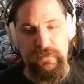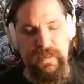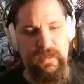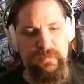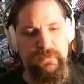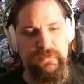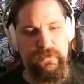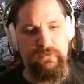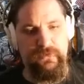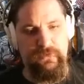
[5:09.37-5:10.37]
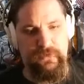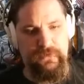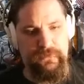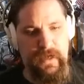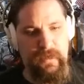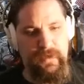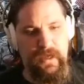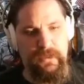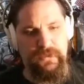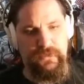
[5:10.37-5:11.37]
the enemies do diversify
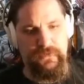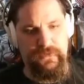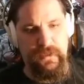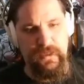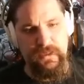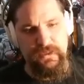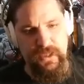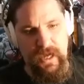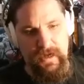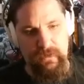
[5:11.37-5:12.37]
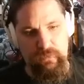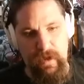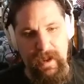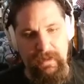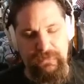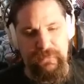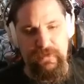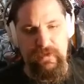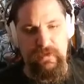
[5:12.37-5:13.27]
beyond just giant rats.